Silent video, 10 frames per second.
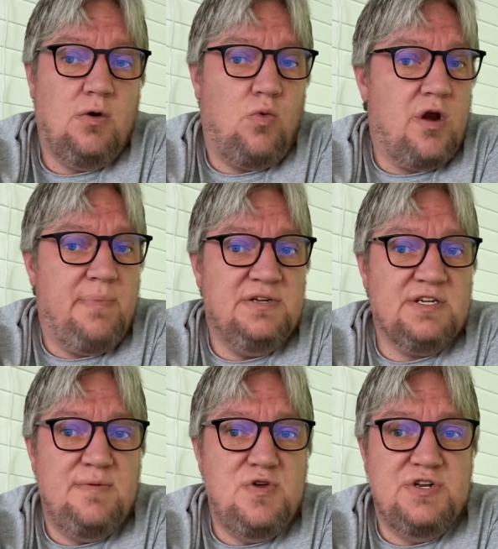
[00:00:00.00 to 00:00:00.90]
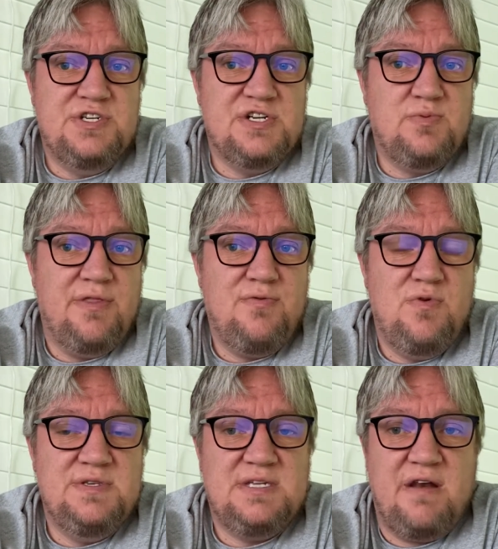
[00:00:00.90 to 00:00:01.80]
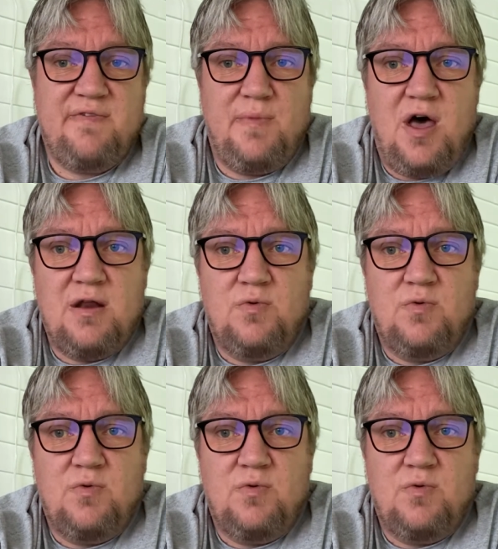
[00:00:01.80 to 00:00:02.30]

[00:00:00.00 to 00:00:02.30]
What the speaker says: what a bunch of communities just went through in the state of Vermont,